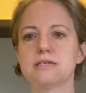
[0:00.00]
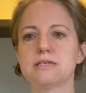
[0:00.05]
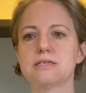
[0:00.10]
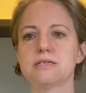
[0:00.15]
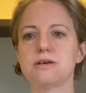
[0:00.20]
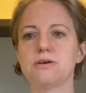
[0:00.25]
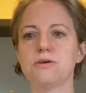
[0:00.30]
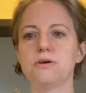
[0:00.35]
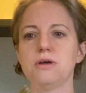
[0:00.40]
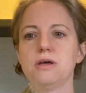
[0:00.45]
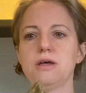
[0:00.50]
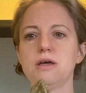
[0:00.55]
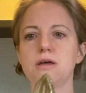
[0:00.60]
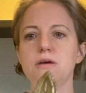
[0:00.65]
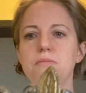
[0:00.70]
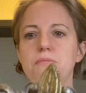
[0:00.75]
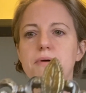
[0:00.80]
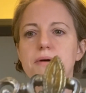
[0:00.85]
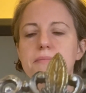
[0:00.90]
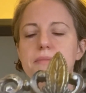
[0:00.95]
So
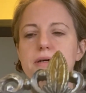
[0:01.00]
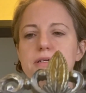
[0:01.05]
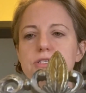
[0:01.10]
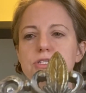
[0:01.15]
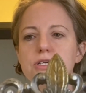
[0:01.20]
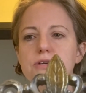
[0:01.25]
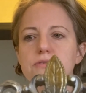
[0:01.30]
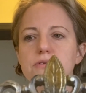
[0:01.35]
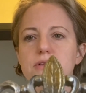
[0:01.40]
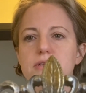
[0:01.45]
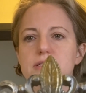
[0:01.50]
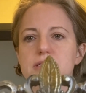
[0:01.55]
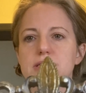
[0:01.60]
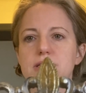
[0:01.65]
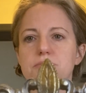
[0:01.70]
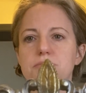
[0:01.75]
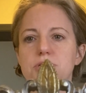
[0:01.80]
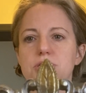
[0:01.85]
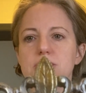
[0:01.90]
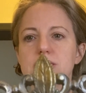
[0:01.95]
my general
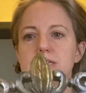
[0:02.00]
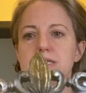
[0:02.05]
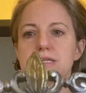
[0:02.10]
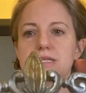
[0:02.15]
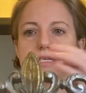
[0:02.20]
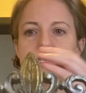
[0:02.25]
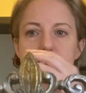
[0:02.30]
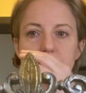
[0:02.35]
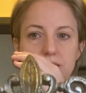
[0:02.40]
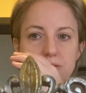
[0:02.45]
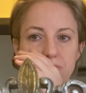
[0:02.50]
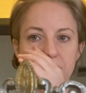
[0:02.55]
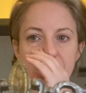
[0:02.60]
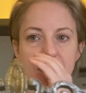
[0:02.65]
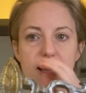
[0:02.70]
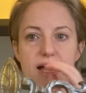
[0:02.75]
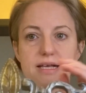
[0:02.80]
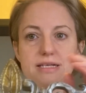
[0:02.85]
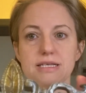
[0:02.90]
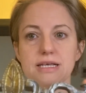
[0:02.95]
assumption is this is
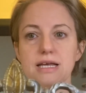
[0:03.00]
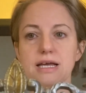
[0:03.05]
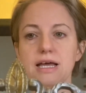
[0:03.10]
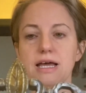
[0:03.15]
brass.